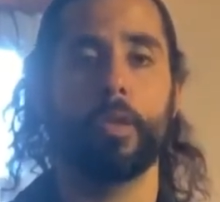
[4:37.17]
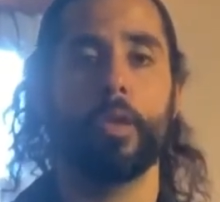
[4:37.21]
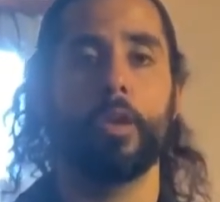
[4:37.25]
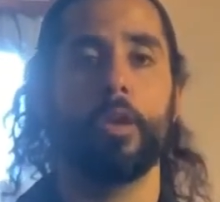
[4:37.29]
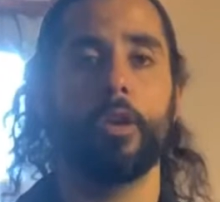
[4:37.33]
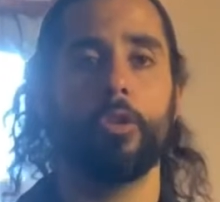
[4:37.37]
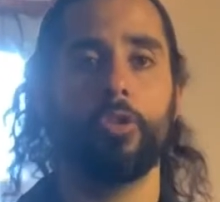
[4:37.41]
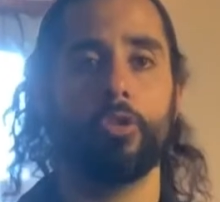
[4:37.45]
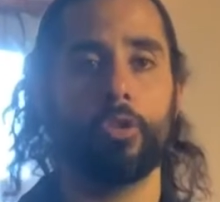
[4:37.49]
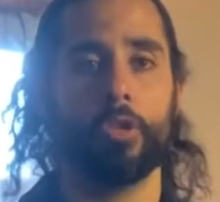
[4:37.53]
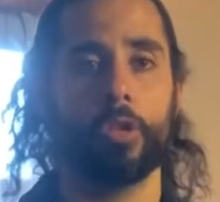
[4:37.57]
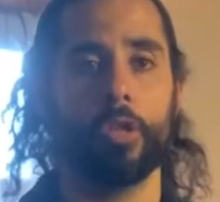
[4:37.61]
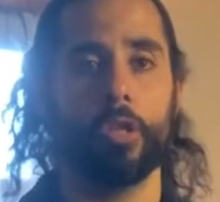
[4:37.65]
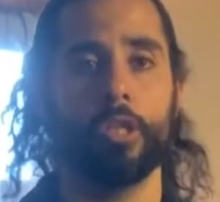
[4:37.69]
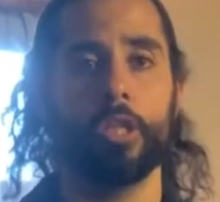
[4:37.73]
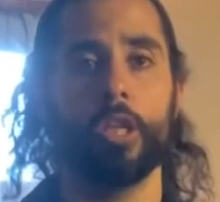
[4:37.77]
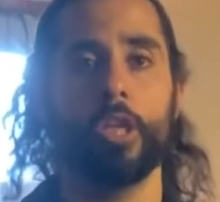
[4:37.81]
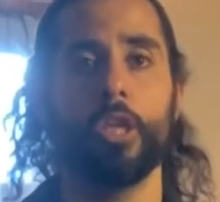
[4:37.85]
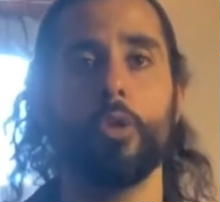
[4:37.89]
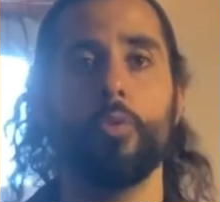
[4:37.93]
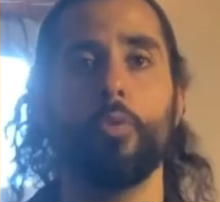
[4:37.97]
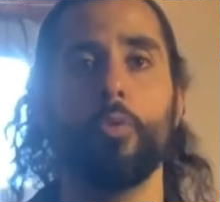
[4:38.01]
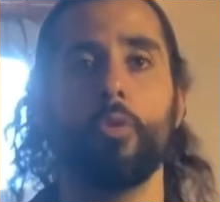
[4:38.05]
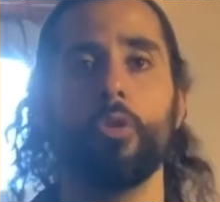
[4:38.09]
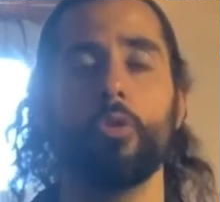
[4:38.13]
just
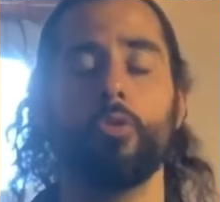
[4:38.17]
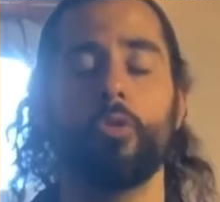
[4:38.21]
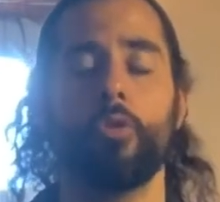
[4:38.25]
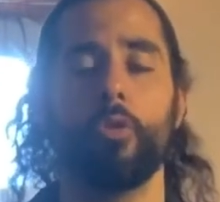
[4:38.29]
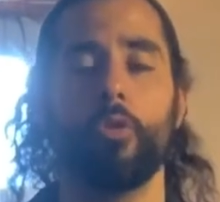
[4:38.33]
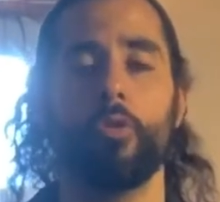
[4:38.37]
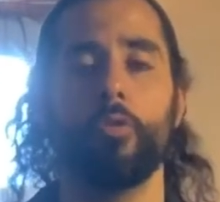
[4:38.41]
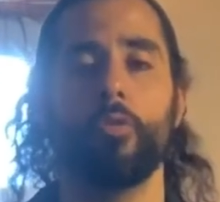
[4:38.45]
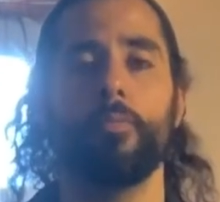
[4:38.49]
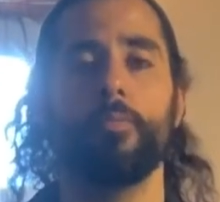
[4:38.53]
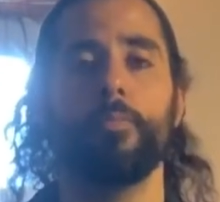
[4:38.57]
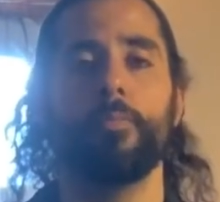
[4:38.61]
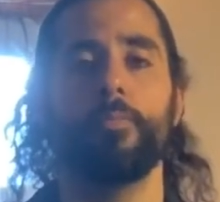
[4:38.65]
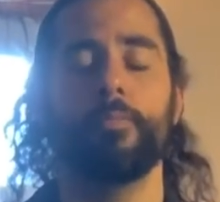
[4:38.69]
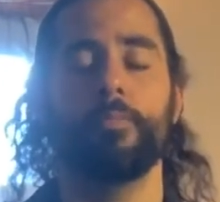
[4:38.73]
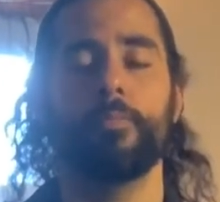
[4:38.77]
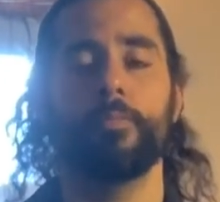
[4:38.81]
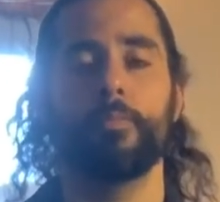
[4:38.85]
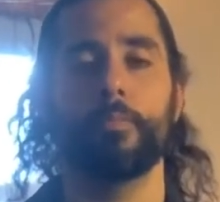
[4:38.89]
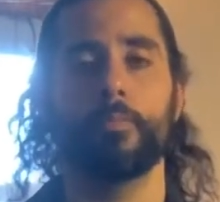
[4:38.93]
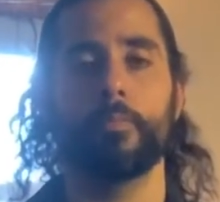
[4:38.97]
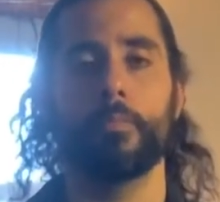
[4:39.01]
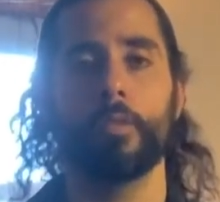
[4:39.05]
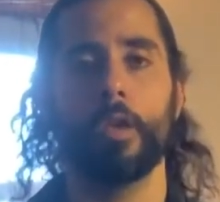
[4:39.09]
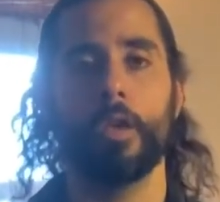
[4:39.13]
continue on your own.
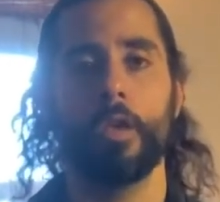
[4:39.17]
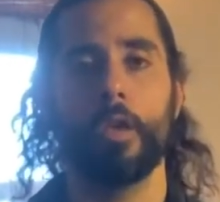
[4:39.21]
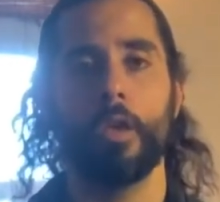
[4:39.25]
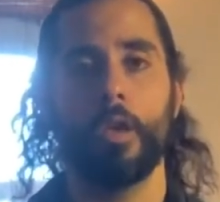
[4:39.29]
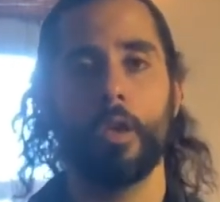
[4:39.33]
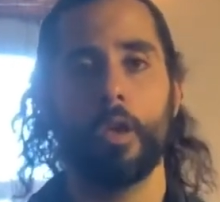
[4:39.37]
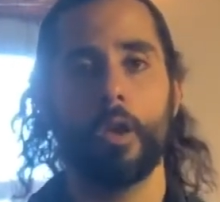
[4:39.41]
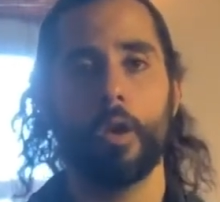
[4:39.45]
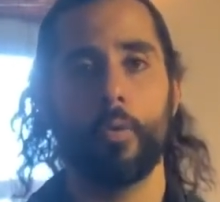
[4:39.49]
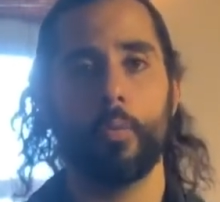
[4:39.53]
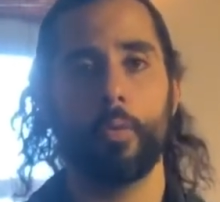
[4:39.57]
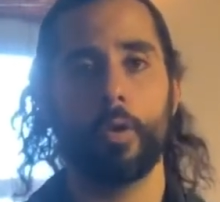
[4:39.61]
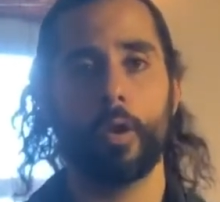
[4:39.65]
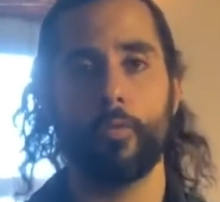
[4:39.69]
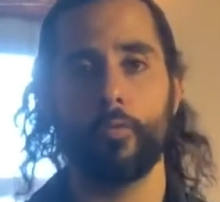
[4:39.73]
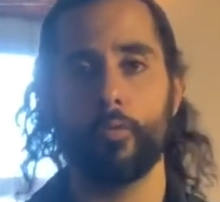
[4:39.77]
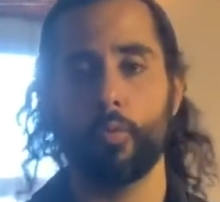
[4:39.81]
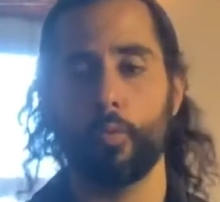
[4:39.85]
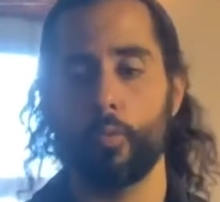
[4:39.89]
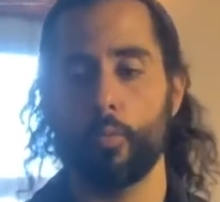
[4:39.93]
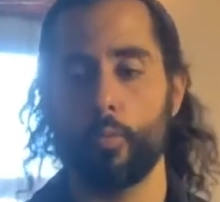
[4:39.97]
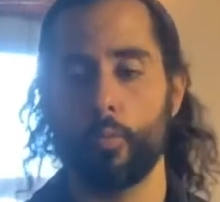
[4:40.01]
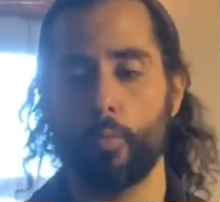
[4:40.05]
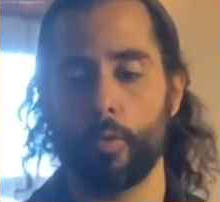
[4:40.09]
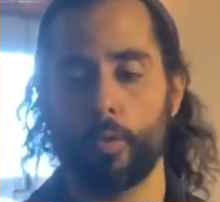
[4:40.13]

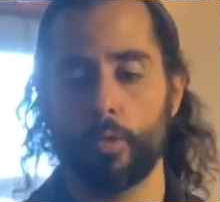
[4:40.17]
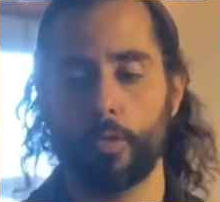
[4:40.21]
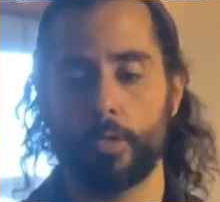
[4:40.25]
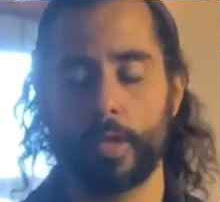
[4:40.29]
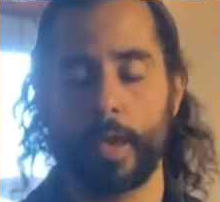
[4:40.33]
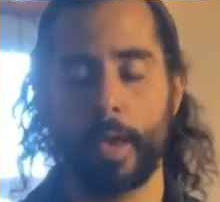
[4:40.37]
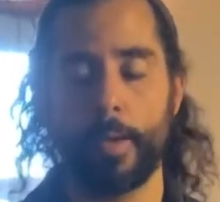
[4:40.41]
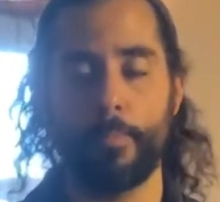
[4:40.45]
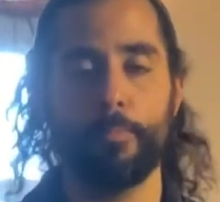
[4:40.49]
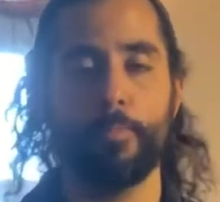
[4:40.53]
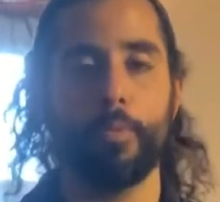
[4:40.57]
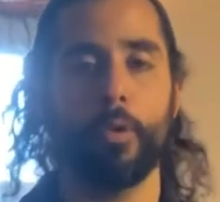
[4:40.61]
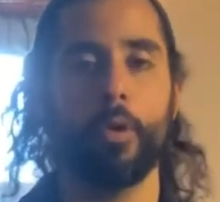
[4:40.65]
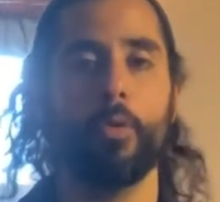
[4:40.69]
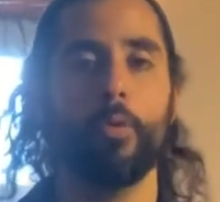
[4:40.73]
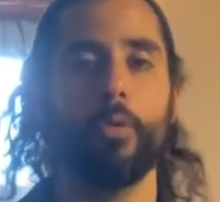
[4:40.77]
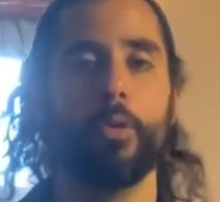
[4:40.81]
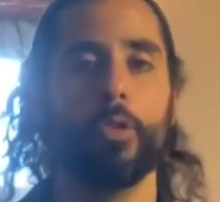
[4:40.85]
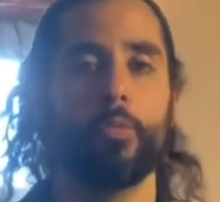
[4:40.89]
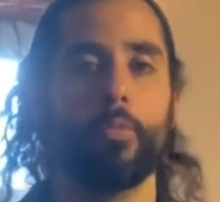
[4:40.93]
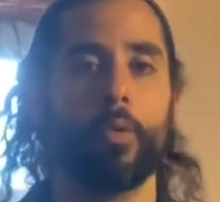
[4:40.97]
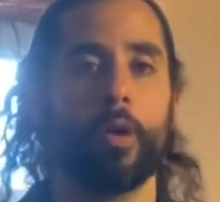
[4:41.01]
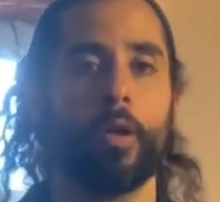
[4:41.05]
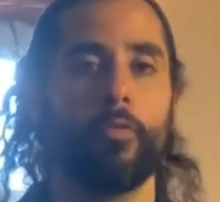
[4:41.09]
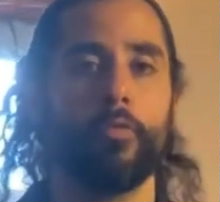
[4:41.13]
Whatever tempo
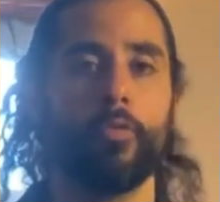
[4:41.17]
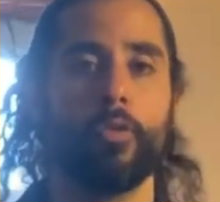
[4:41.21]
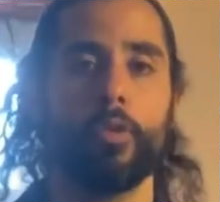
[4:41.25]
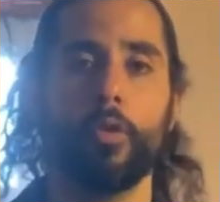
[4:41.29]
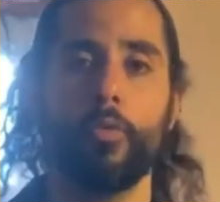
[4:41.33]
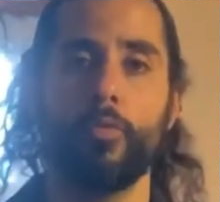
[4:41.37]
is right for you.